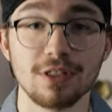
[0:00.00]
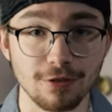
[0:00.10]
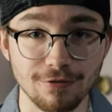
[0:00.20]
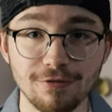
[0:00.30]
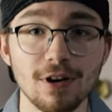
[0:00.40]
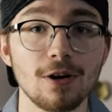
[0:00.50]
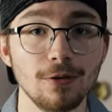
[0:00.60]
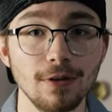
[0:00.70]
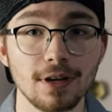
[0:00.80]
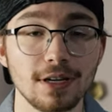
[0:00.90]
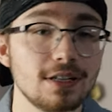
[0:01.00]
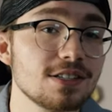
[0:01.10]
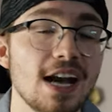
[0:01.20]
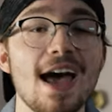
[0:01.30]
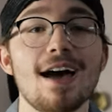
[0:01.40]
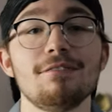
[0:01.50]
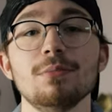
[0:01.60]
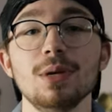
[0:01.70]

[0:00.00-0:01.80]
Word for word: with your phone. It doesn't have